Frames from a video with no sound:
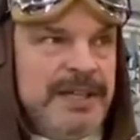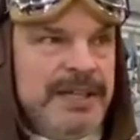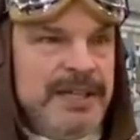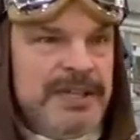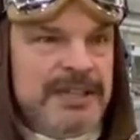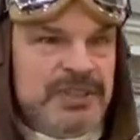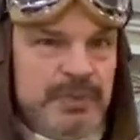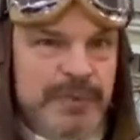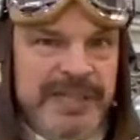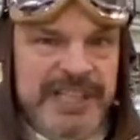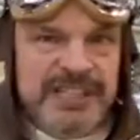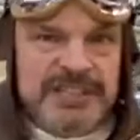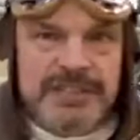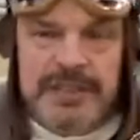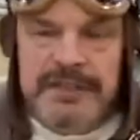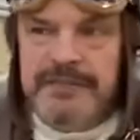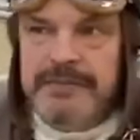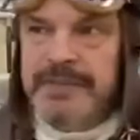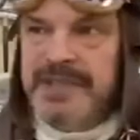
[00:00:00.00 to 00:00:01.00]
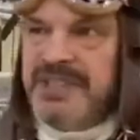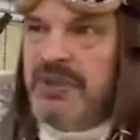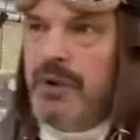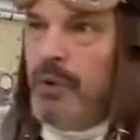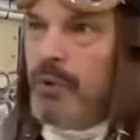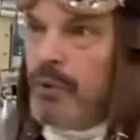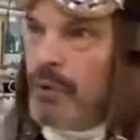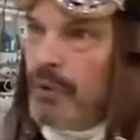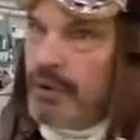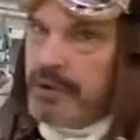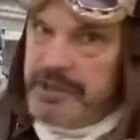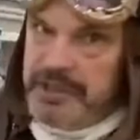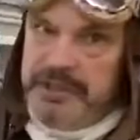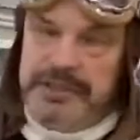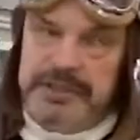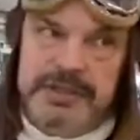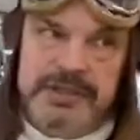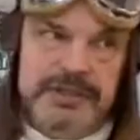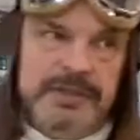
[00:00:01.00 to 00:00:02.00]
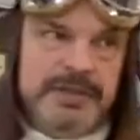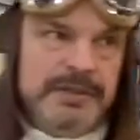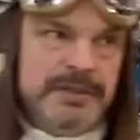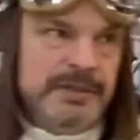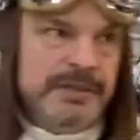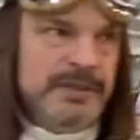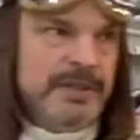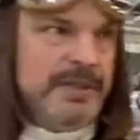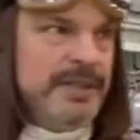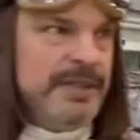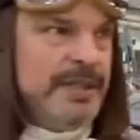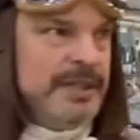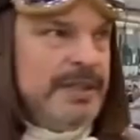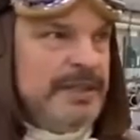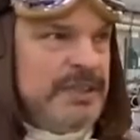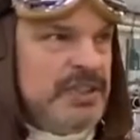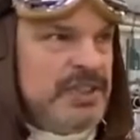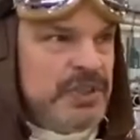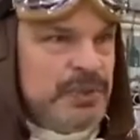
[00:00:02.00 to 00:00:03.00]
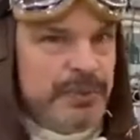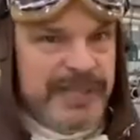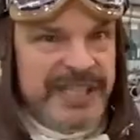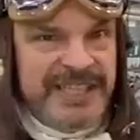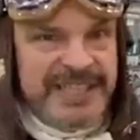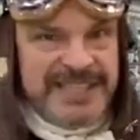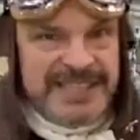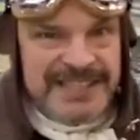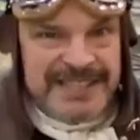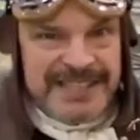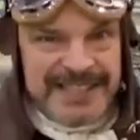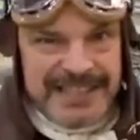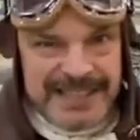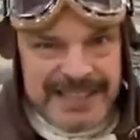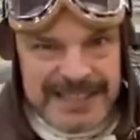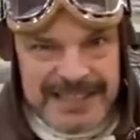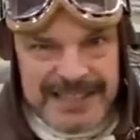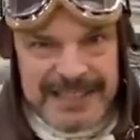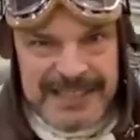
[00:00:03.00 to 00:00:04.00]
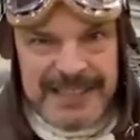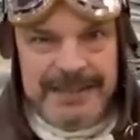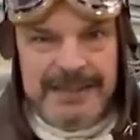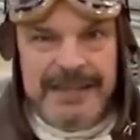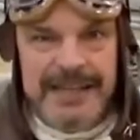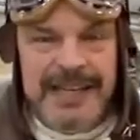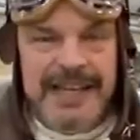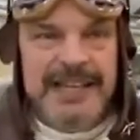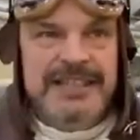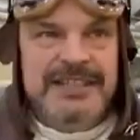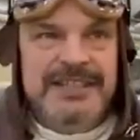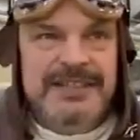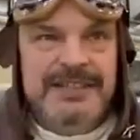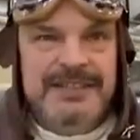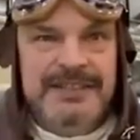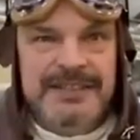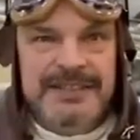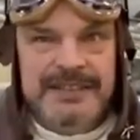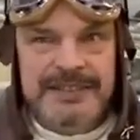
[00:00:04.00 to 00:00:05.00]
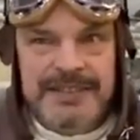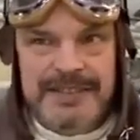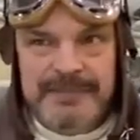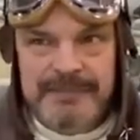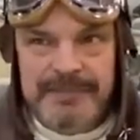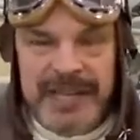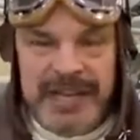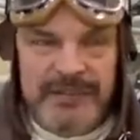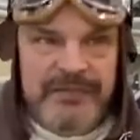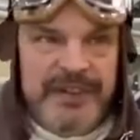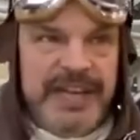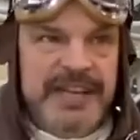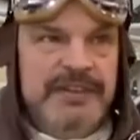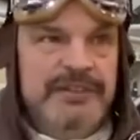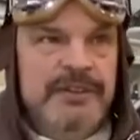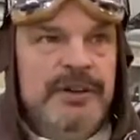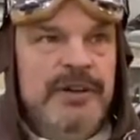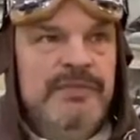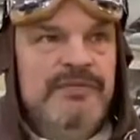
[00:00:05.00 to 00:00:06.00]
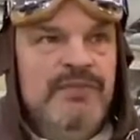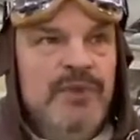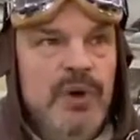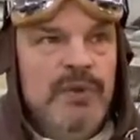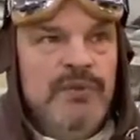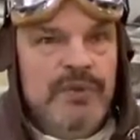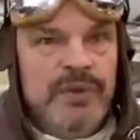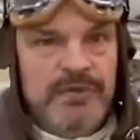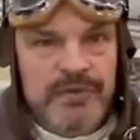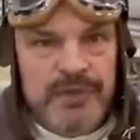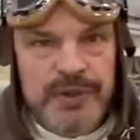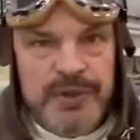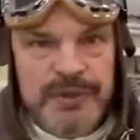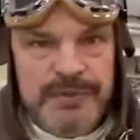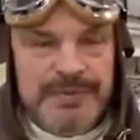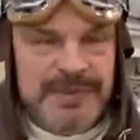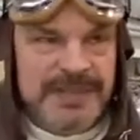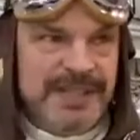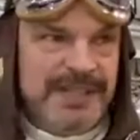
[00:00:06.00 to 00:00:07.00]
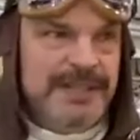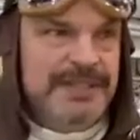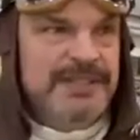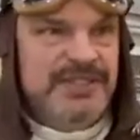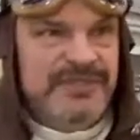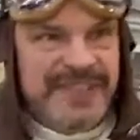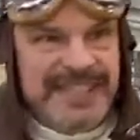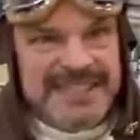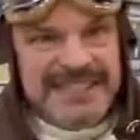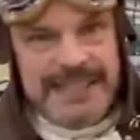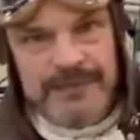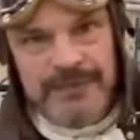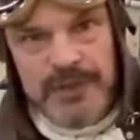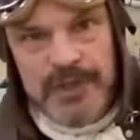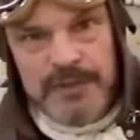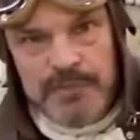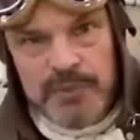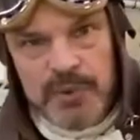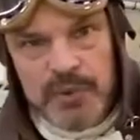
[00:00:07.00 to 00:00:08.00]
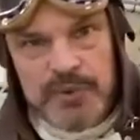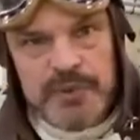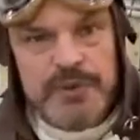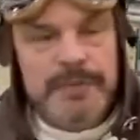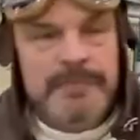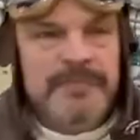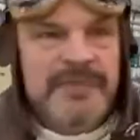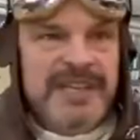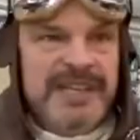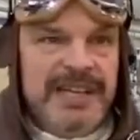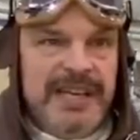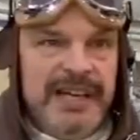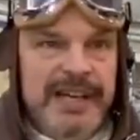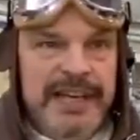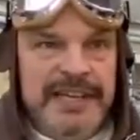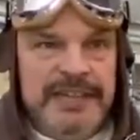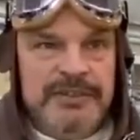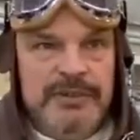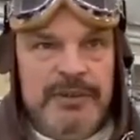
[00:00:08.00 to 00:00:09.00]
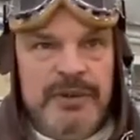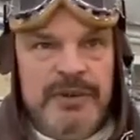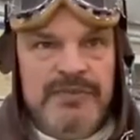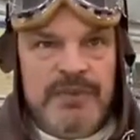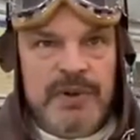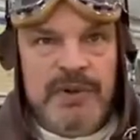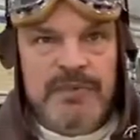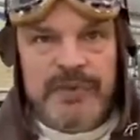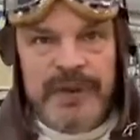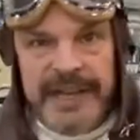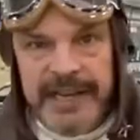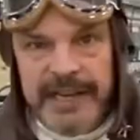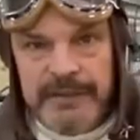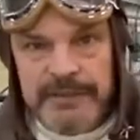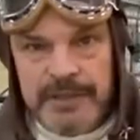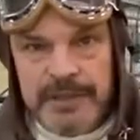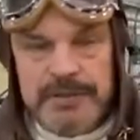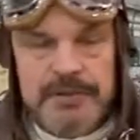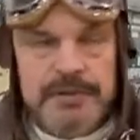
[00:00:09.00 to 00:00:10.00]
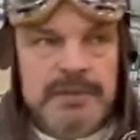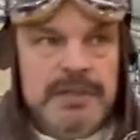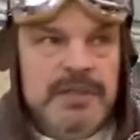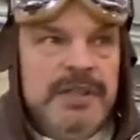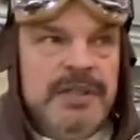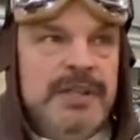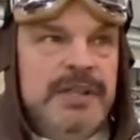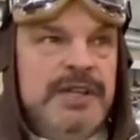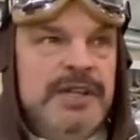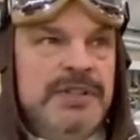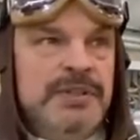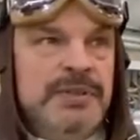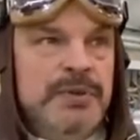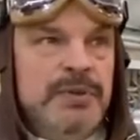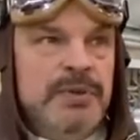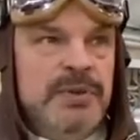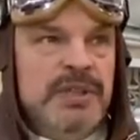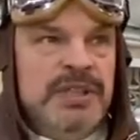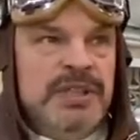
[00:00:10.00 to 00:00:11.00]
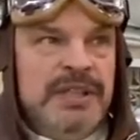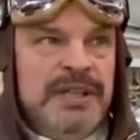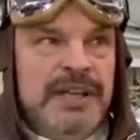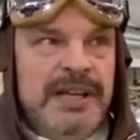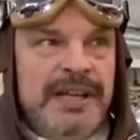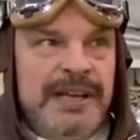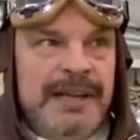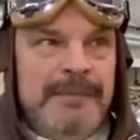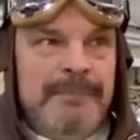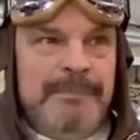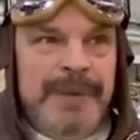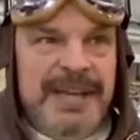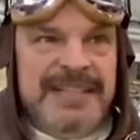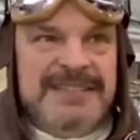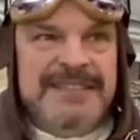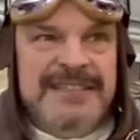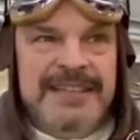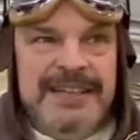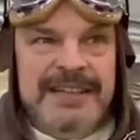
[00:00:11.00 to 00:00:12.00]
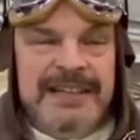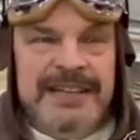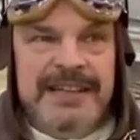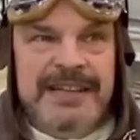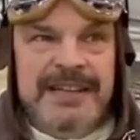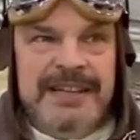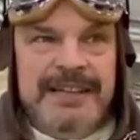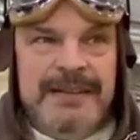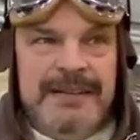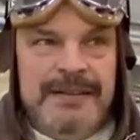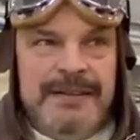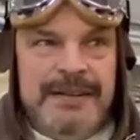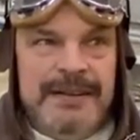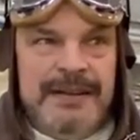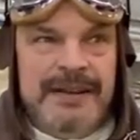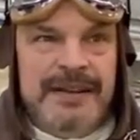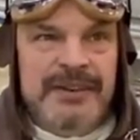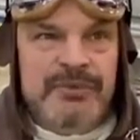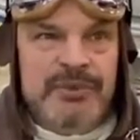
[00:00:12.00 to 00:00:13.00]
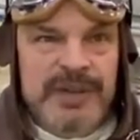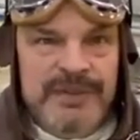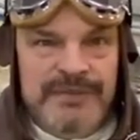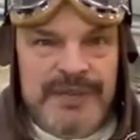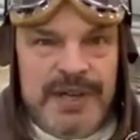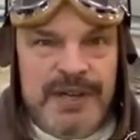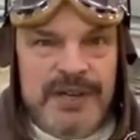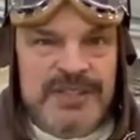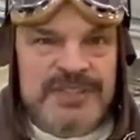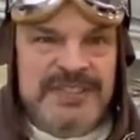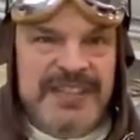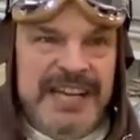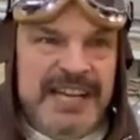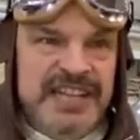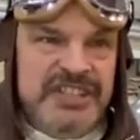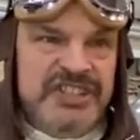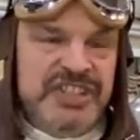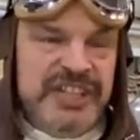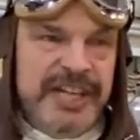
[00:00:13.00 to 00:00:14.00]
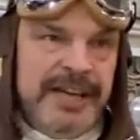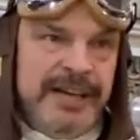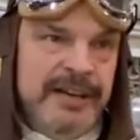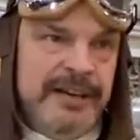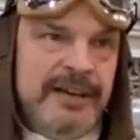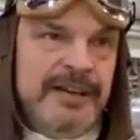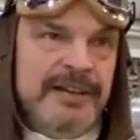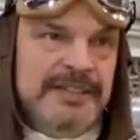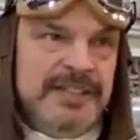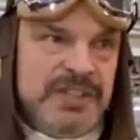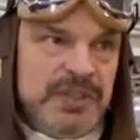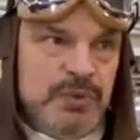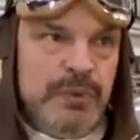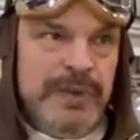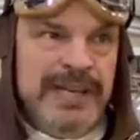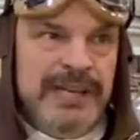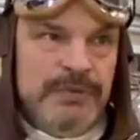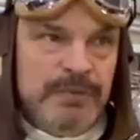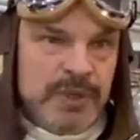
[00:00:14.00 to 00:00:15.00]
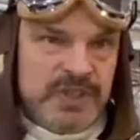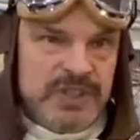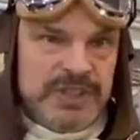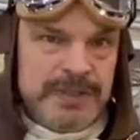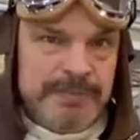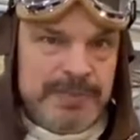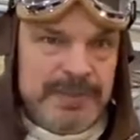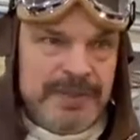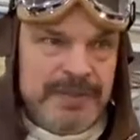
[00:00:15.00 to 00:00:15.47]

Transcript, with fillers: Swedish government ordered the Swedish engine manufacturer Volvo Flyg, uh, Svenska Flygmotor, later on Volvo Aero, to basically reverse engineer the twin wasp.